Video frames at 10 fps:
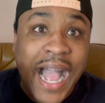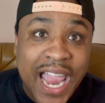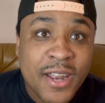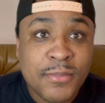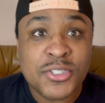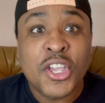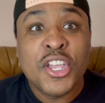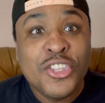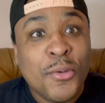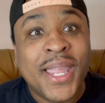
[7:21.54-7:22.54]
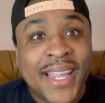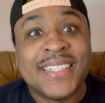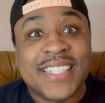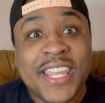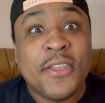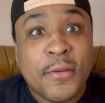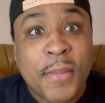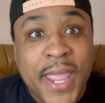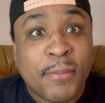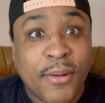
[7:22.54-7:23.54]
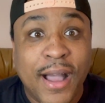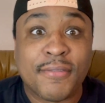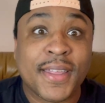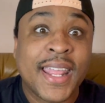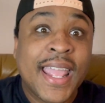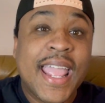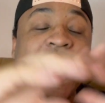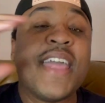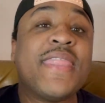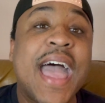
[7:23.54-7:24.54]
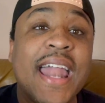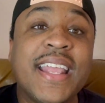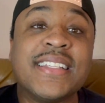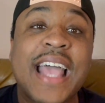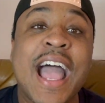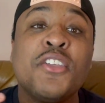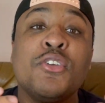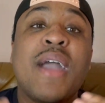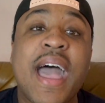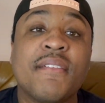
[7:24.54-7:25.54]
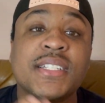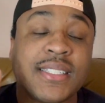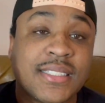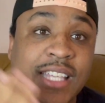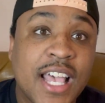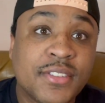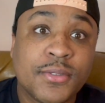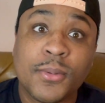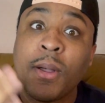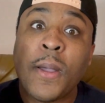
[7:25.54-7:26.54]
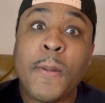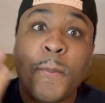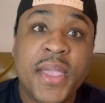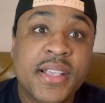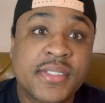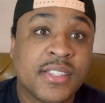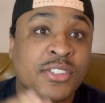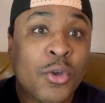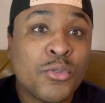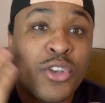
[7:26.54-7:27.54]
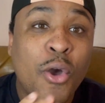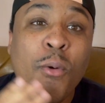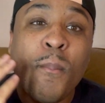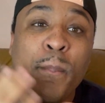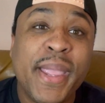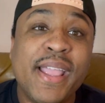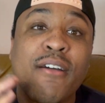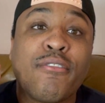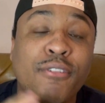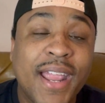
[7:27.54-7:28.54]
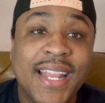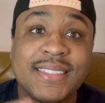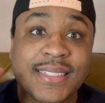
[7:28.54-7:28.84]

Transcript: items, you can continue to make profit. And that is how you have a successful business. So don't be afraid to